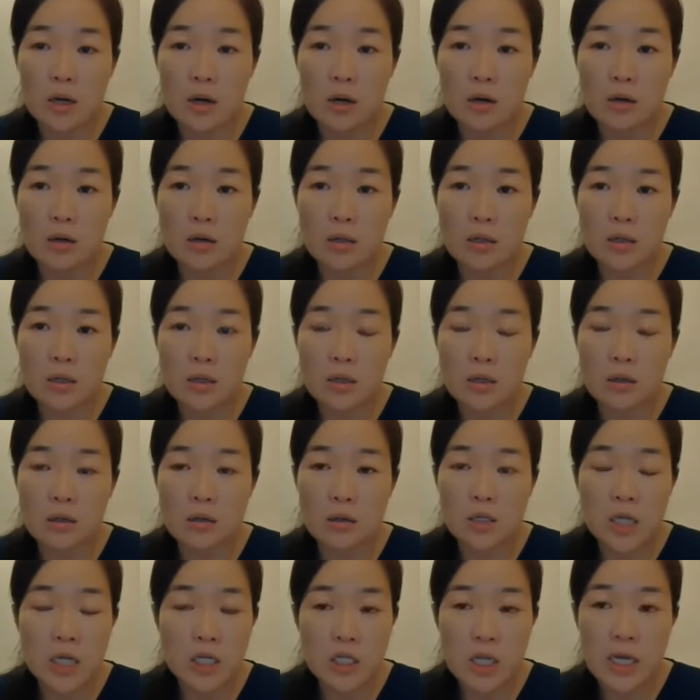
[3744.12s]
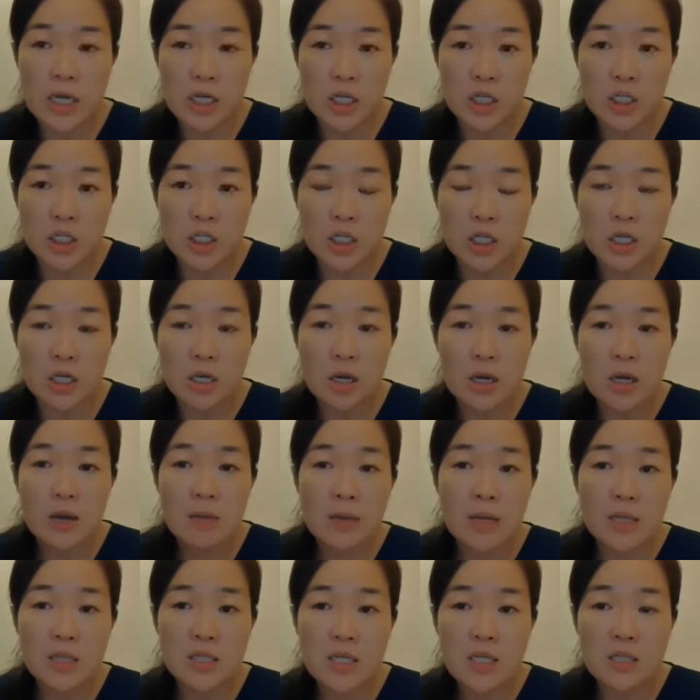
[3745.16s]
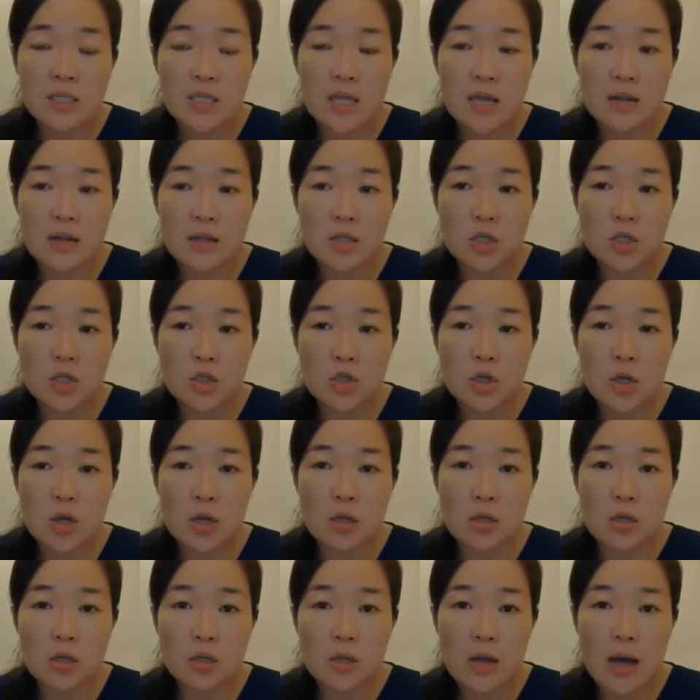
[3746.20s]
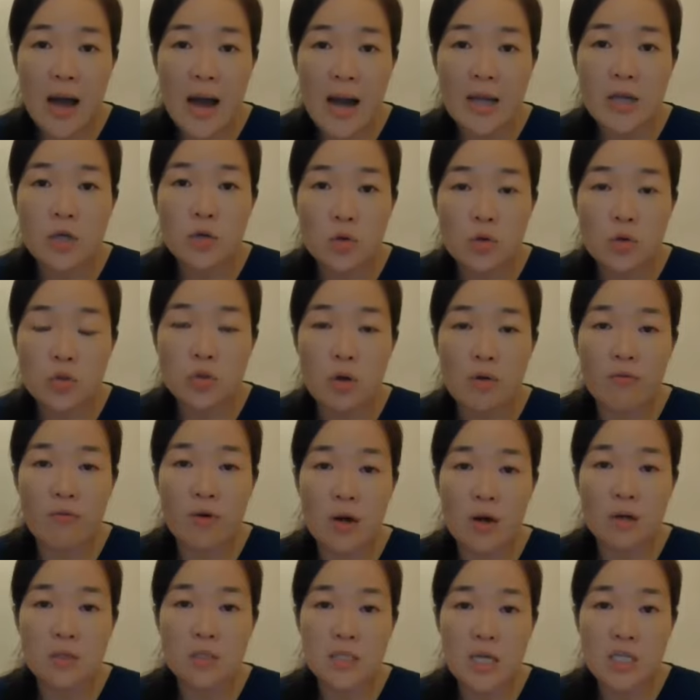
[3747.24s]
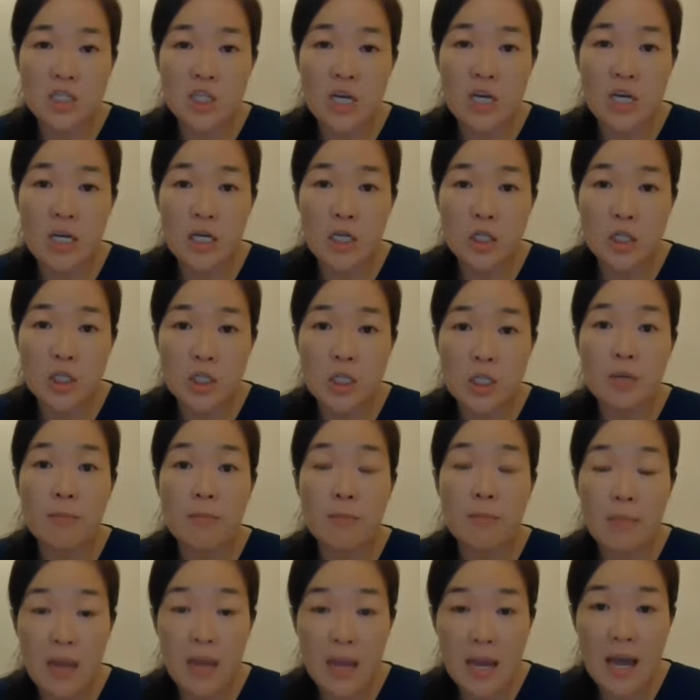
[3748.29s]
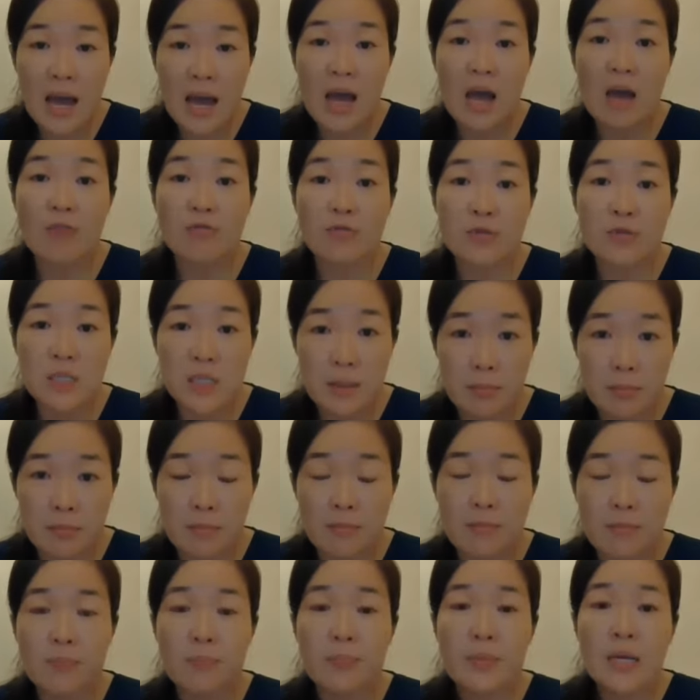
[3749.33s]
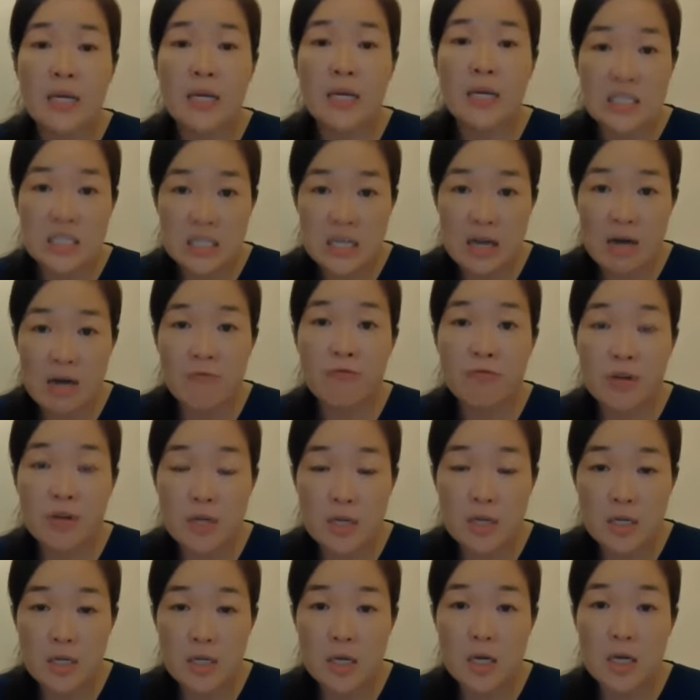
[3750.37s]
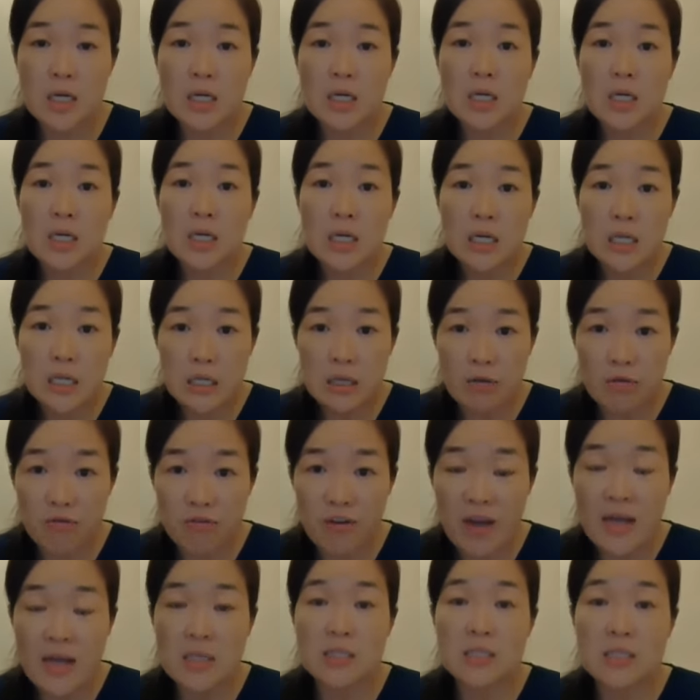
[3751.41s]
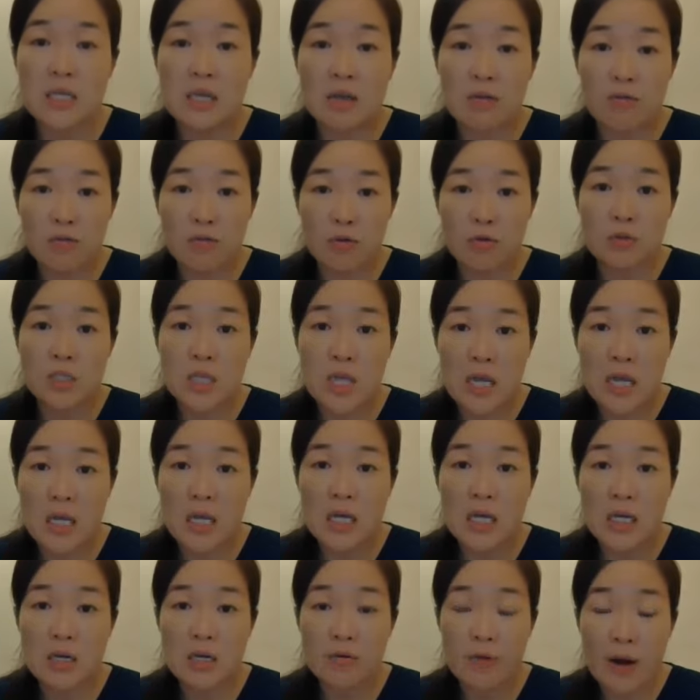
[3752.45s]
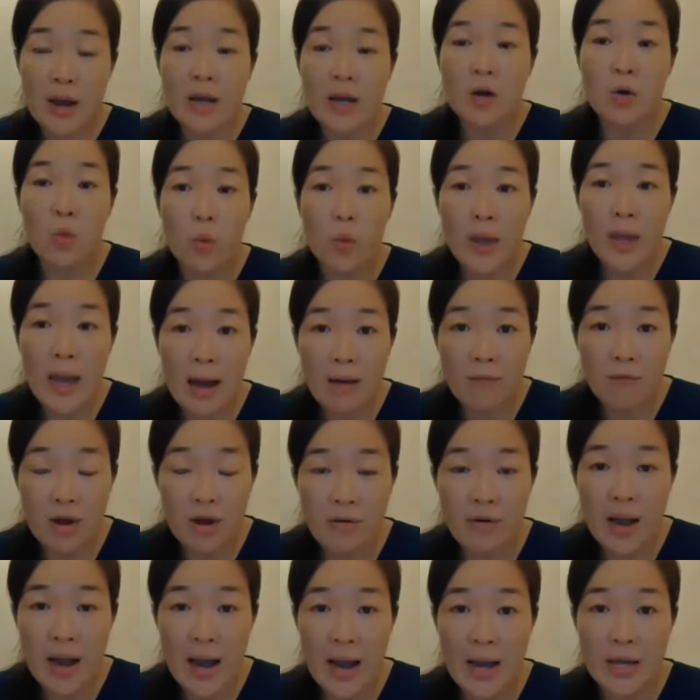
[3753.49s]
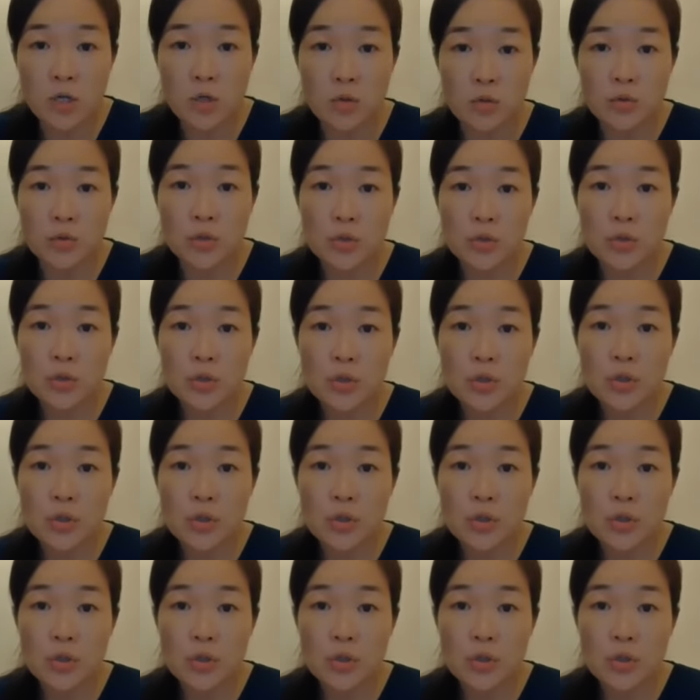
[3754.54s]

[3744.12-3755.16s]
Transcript: uh, sacha inchi, but just that high dose of uh, sacha inchi may have some discomfort effects if you take right away very high dose,